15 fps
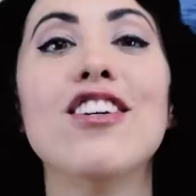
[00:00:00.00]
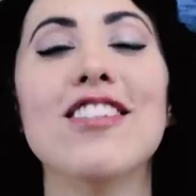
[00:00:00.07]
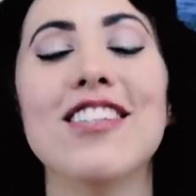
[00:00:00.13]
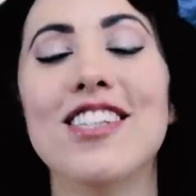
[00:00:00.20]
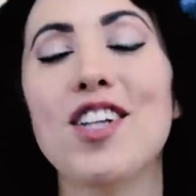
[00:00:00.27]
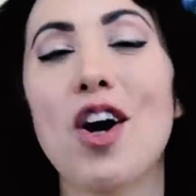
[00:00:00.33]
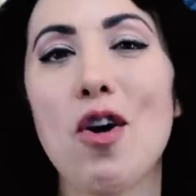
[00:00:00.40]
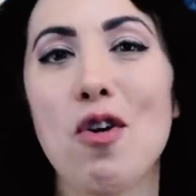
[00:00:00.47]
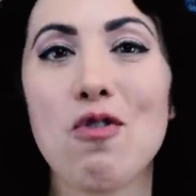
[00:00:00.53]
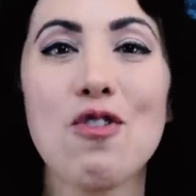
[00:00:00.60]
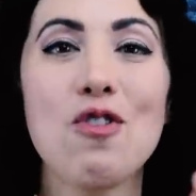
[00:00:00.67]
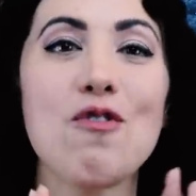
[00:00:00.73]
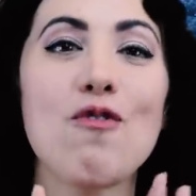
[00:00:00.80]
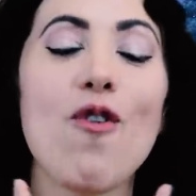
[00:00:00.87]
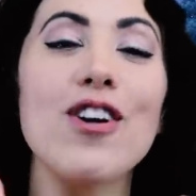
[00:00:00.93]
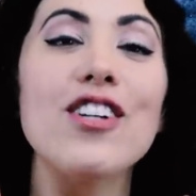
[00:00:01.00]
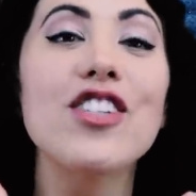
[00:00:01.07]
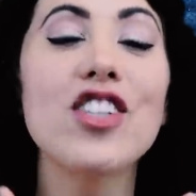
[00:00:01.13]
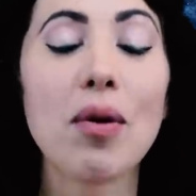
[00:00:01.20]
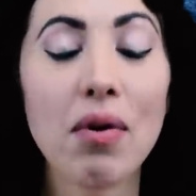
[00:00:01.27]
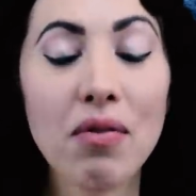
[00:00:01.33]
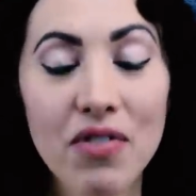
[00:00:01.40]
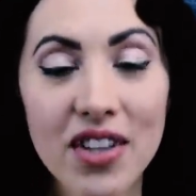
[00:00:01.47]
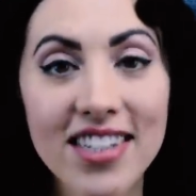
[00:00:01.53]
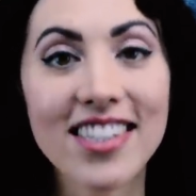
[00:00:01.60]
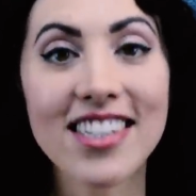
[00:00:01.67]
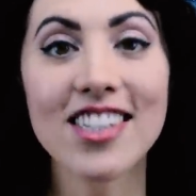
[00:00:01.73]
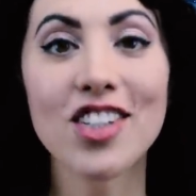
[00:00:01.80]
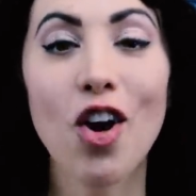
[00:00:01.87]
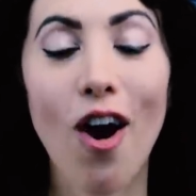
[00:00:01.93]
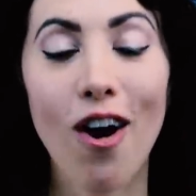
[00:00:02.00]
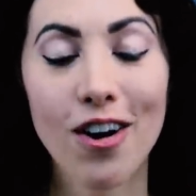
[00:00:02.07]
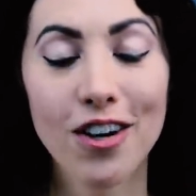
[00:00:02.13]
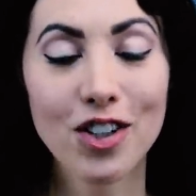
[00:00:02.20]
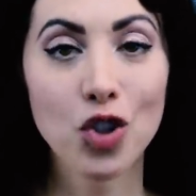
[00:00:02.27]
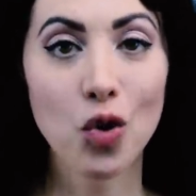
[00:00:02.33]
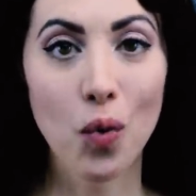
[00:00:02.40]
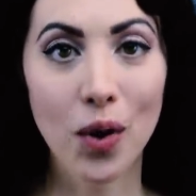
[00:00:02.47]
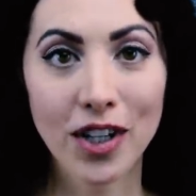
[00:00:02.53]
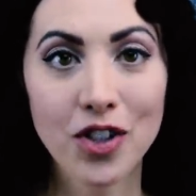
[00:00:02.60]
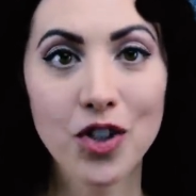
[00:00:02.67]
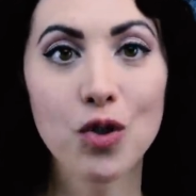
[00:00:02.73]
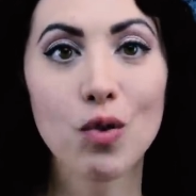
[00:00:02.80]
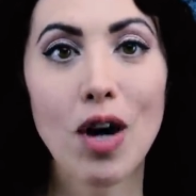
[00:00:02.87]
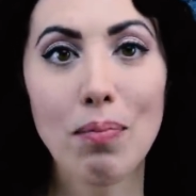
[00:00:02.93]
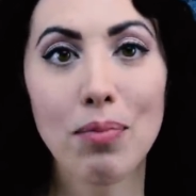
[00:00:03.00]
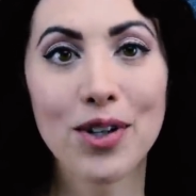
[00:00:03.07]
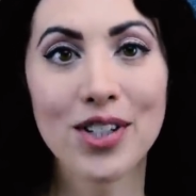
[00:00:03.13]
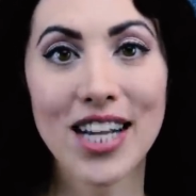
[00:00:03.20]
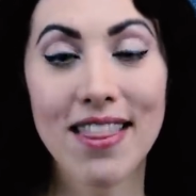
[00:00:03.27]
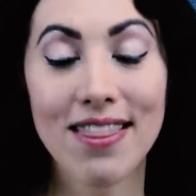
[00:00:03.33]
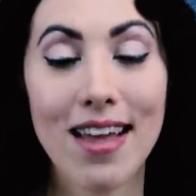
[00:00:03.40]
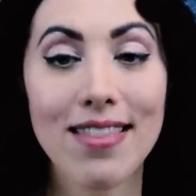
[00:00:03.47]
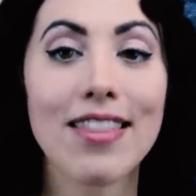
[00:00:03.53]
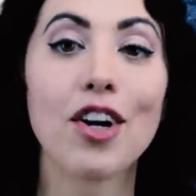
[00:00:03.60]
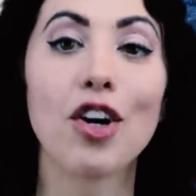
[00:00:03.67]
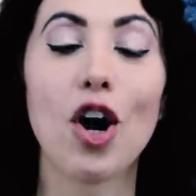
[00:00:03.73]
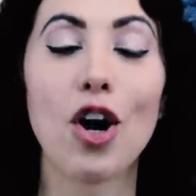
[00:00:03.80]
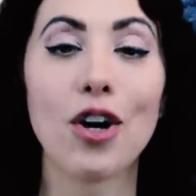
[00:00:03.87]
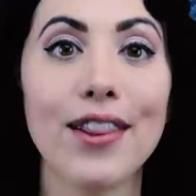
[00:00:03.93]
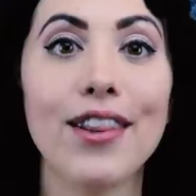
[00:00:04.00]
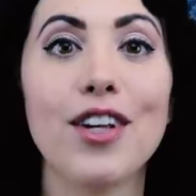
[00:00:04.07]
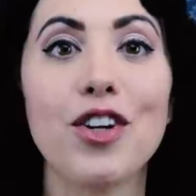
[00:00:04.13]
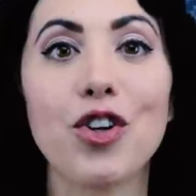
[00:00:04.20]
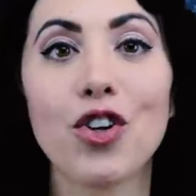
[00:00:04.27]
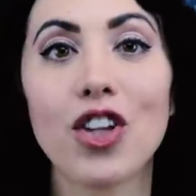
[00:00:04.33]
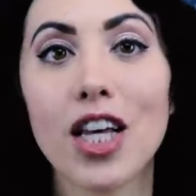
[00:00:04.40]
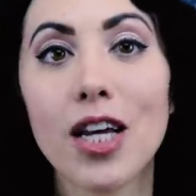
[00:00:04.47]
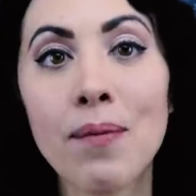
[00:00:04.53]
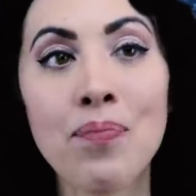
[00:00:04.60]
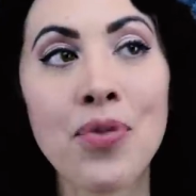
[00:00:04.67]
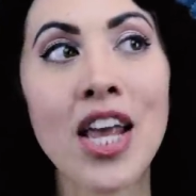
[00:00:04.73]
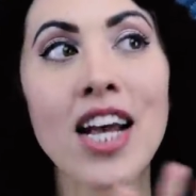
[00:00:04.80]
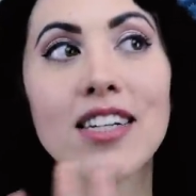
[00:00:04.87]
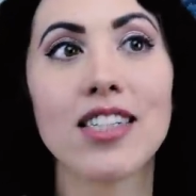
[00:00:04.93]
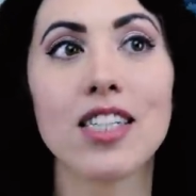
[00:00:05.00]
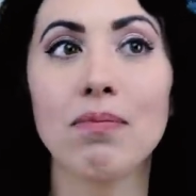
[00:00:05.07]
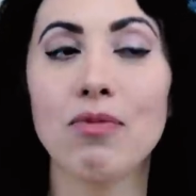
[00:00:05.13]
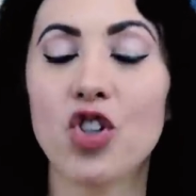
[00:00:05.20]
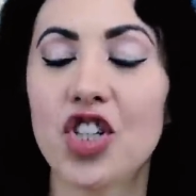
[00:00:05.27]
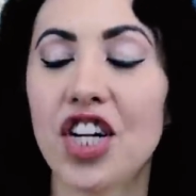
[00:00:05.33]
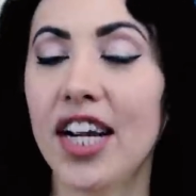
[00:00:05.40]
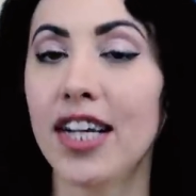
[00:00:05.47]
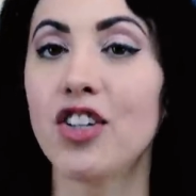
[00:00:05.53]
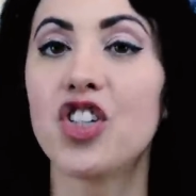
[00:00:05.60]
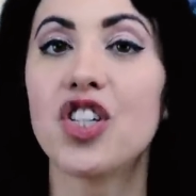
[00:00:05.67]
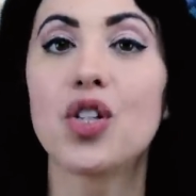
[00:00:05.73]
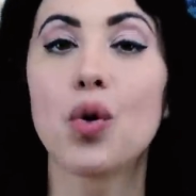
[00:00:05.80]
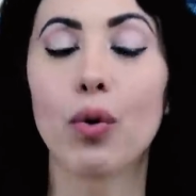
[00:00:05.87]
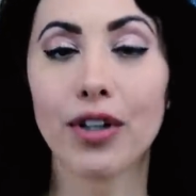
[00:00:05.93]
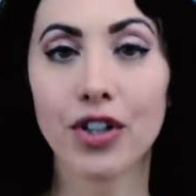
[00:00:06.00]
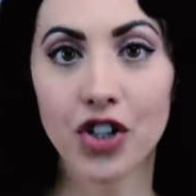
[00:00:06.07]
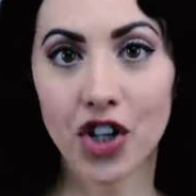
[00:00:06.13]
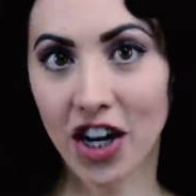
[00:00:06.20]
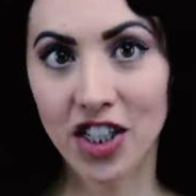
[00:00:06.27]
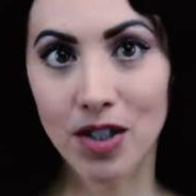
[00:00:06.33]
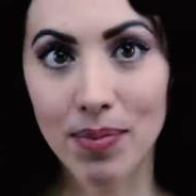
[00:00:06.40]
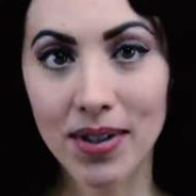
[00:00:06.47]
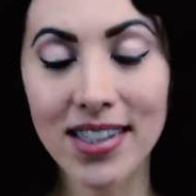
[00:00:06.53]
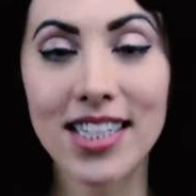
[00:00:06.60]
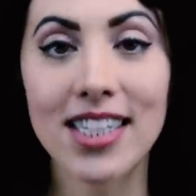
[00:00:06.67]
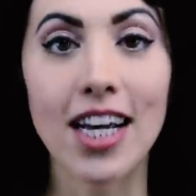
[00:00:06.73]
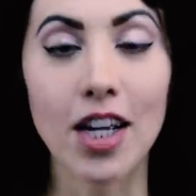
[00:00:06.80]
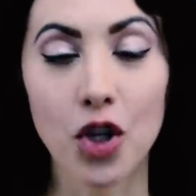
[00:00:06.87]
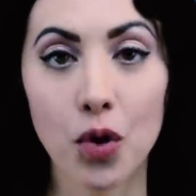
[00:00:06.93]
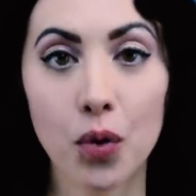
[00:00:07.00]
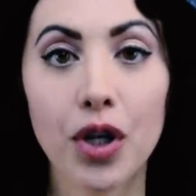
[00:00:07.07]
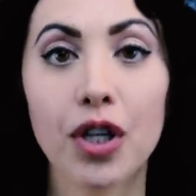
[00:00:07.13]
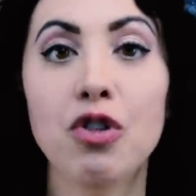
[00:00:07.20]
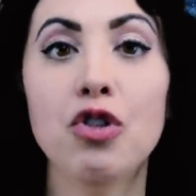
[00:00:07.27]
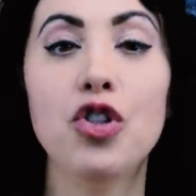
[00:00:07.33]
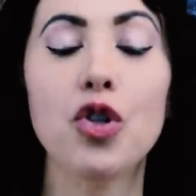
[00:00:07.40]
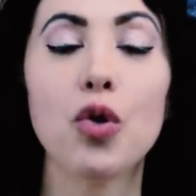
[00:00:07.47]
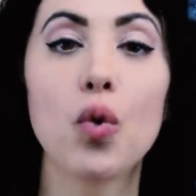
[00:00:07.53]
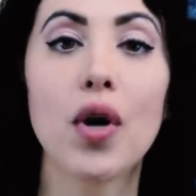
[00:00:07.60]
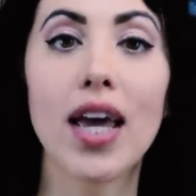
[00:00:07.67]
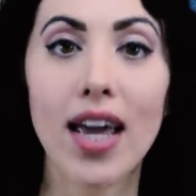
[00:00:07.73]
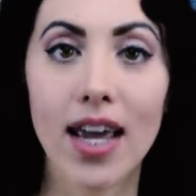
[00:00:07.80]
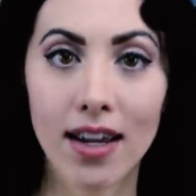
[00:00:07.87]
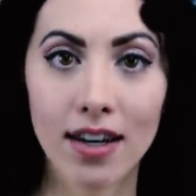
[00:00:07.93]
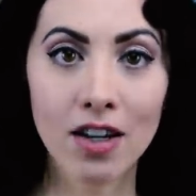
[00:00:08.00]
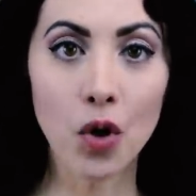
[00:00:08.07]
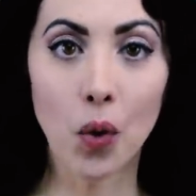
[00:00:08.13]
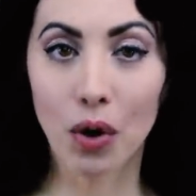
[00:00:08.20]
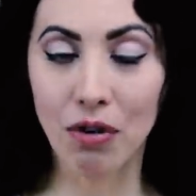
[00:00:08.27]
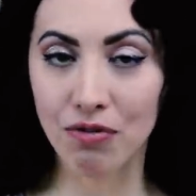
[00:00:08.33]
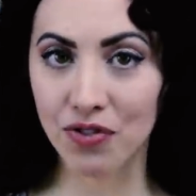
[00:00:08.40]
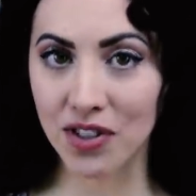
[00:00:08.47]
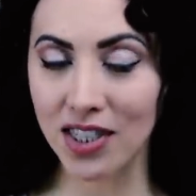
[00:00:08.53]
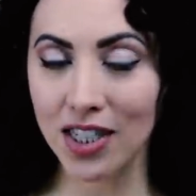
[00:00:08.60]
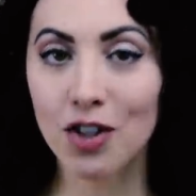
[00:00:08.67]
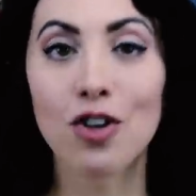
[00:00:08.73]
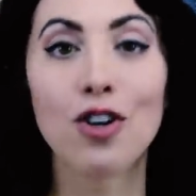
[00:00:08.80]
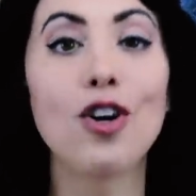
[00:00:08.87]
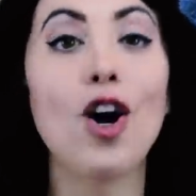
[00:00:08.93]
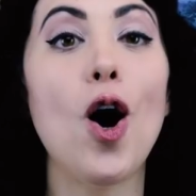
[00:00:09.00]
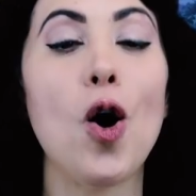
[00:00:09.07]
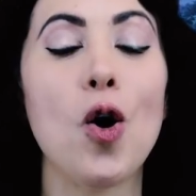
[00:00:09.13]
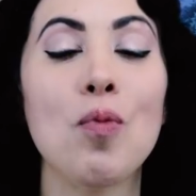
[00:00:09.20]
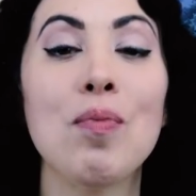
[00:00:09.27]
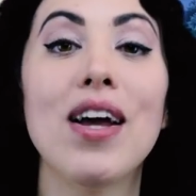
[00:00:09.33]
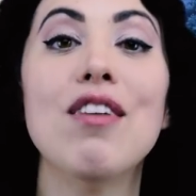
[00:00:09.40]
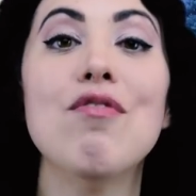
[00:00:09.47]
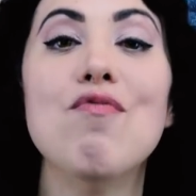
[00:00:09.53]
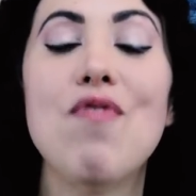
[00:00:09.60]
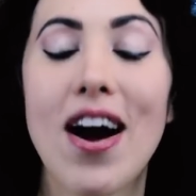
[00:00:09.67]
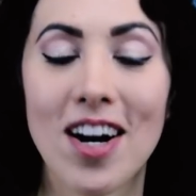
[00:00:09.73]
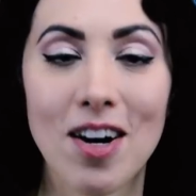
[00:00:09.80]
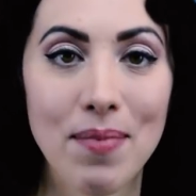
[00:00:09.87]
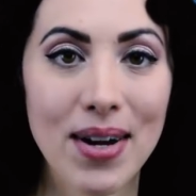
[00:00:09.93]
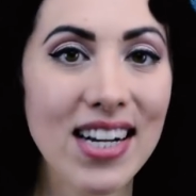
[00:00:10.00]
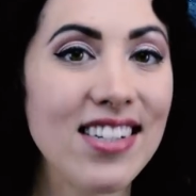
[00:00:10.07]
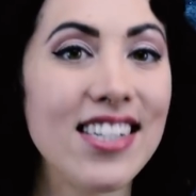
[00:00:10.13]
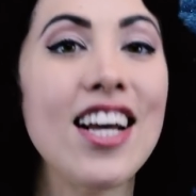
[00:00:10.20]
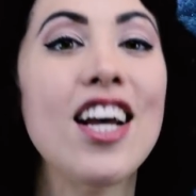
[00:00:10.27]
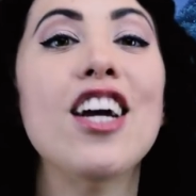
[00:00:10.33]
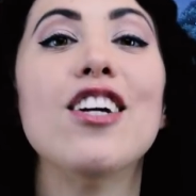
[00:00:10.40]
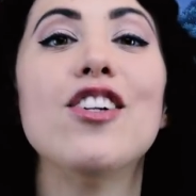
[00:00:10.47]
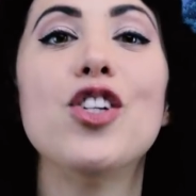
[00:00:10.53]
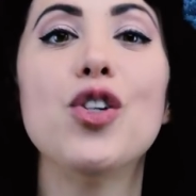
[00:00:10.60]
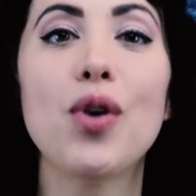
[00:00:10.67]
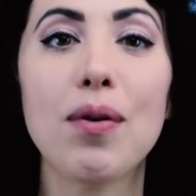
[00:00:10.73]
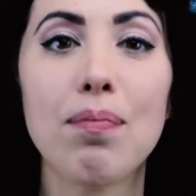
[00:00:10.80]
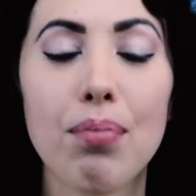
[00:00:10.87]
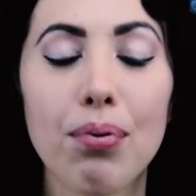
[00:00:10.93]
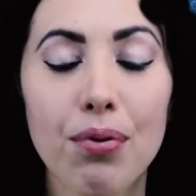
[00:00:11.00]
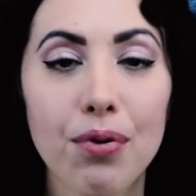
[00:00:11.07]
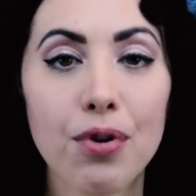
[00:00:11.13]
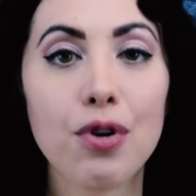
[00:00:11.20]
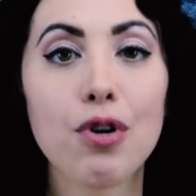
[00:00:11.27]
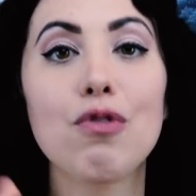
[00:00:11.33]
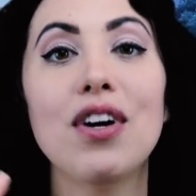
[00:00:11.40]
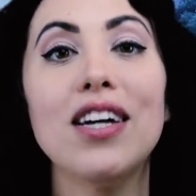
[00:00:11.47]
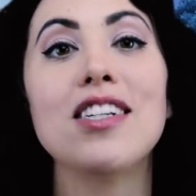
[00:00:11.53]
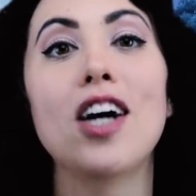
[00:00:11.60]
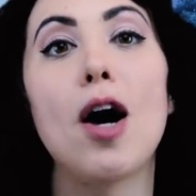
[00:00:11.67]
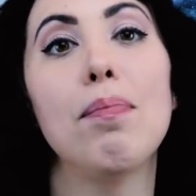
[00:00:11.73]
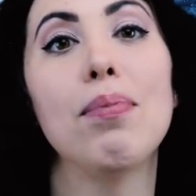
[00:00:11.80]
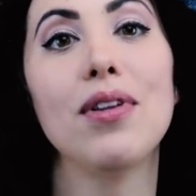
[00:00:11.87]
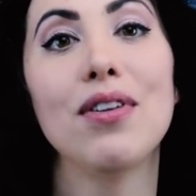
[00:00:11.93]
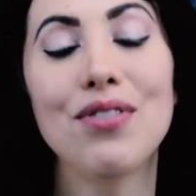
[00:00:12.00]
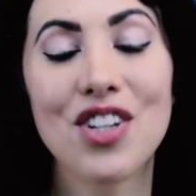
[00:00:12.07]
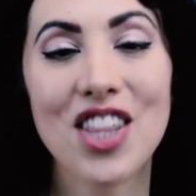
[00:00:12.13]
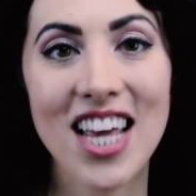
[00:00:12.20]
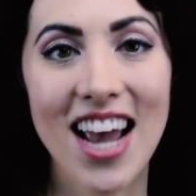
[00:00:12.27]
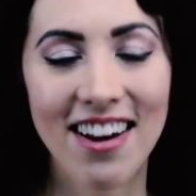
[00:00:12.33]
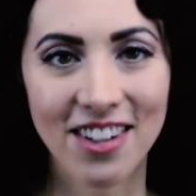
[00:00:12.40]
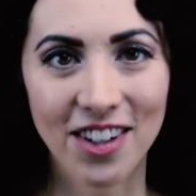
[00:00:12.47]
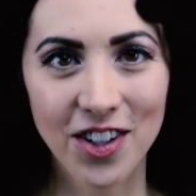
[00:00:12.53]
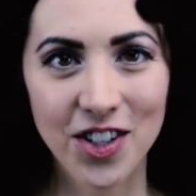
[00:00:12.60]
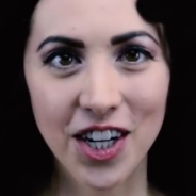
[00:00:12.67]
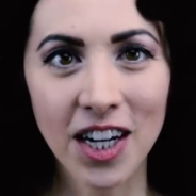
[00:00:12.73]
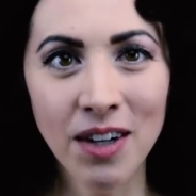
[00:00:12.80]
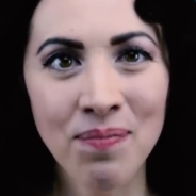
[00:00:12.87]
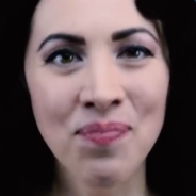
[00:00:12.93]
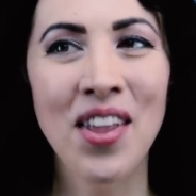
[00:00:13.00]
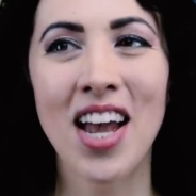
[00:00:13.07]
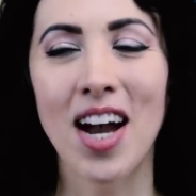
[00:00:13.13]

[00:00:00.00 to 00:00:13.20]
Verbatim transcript: So for some of this, this card is going to represent that there literally some changes or adjustments that you can do in your physical home environment to improve and uplift the energy.